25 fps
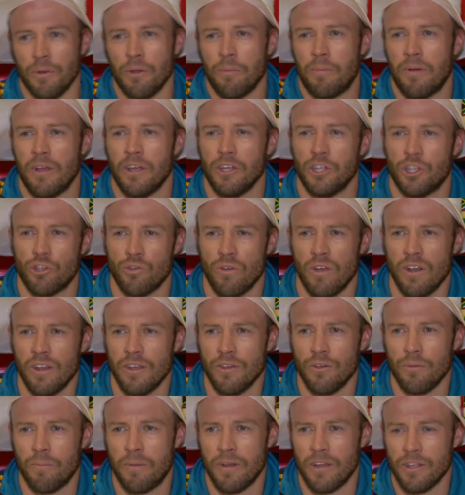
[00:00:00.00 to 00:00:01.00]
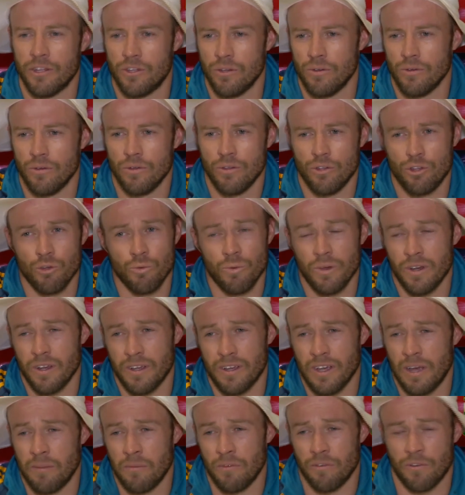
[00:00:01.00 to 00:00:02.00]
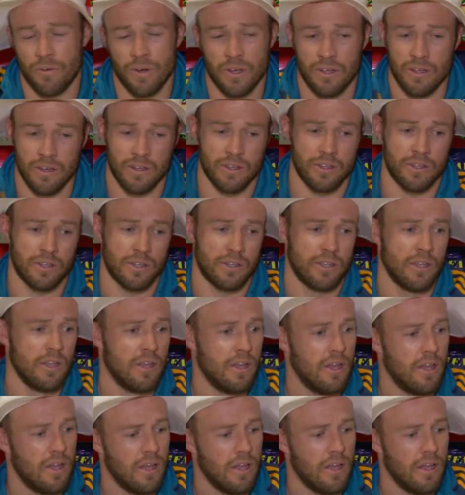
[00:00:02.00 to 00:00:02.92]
when you play Australia, you play to win a game of cricket. It's